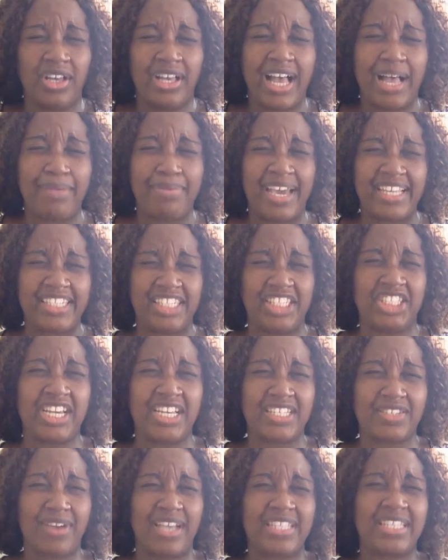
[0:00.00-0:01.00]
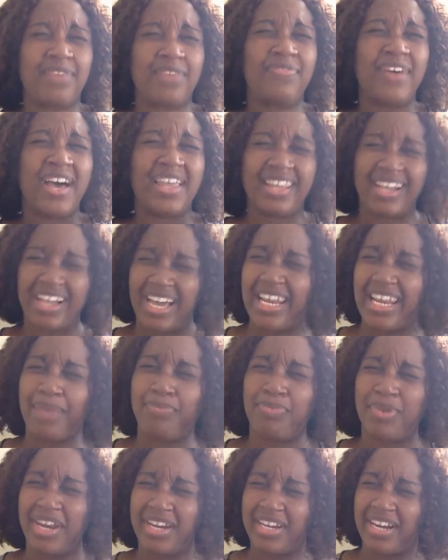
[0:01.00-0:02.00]
Almighty Jesus Christ. So, Father God, I
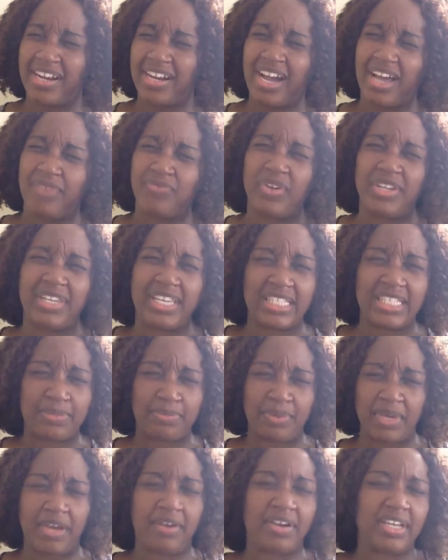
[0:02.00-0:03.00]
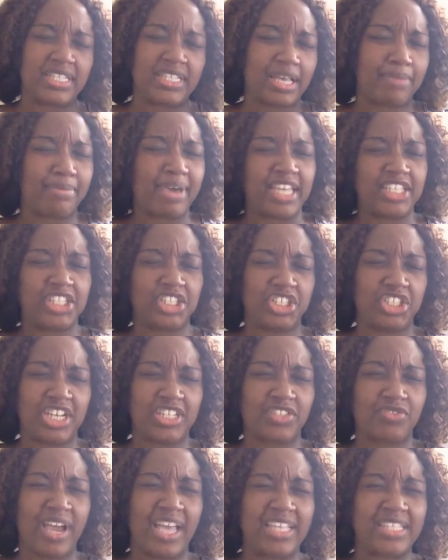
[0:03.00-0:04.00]
pray, dear God, for these parents, Almighty
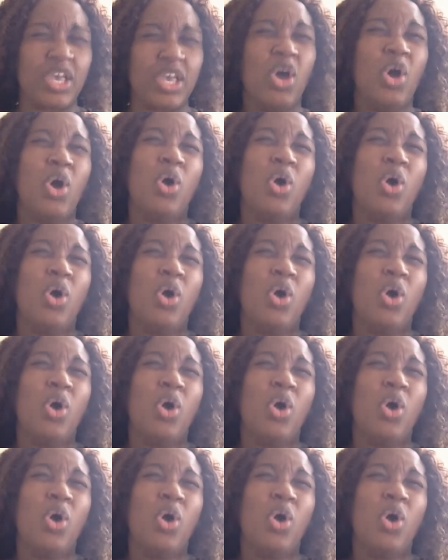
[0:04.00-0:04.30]
Jesus Christ,